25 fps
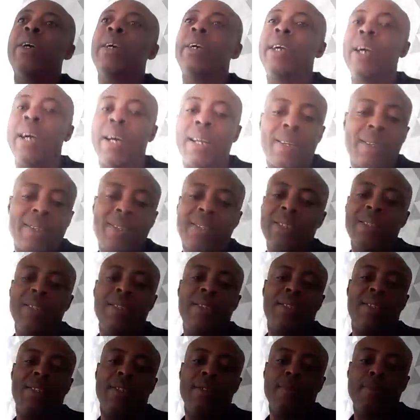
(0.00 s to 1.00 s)
Ghana
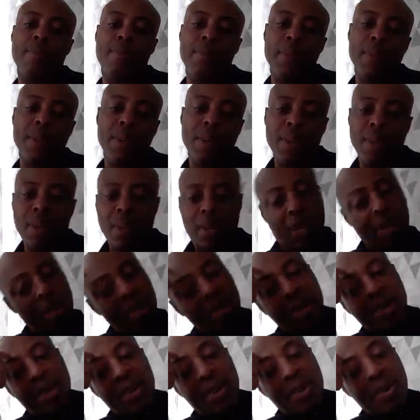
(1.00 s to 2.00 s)
cedis.
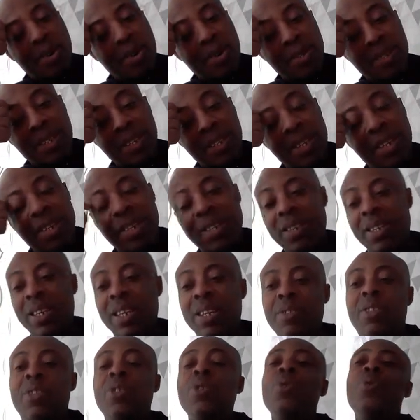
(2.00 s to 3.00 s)
Or say
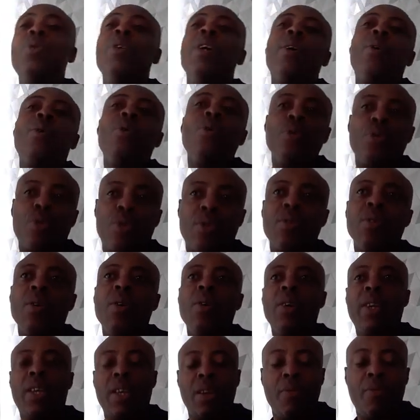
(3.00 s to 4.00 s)
they sue the ghost.
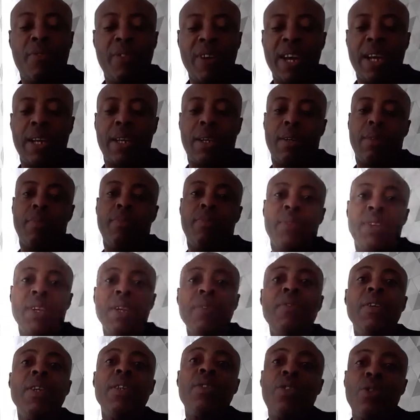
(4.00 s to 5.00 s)
Okay, fine.
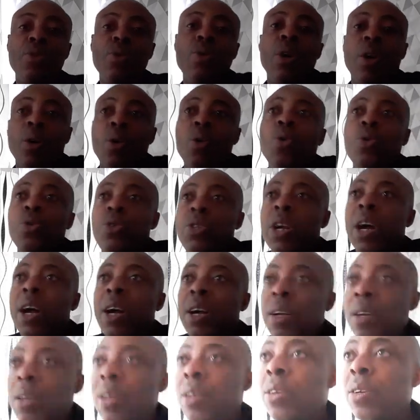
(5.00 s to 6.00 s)
If they sue the ghost, sir,
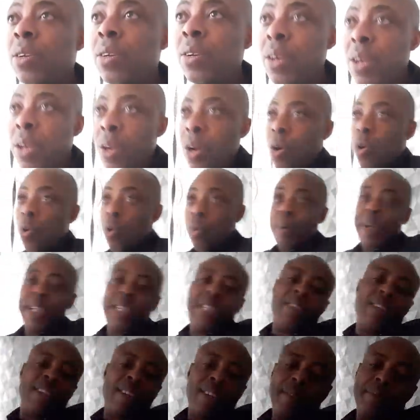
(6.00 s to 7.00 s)

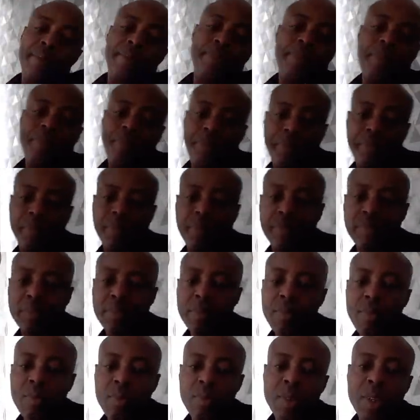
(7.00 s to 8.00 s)
obetre.
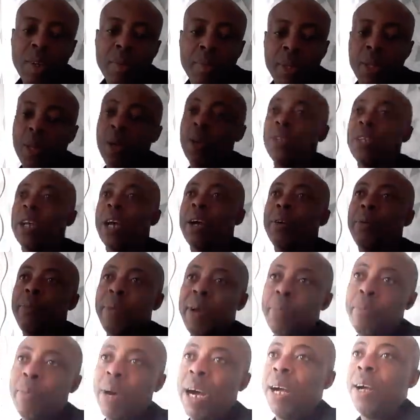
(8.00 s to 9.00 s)
Because I
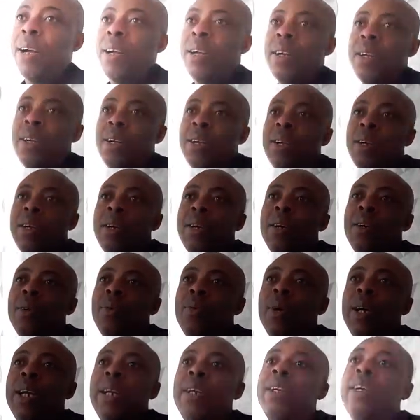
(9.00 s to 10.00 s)
remember
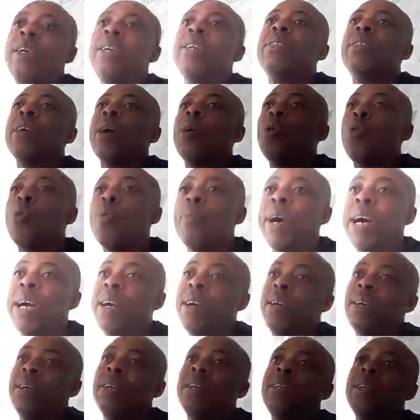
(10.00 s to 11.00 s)
when is Ankoma,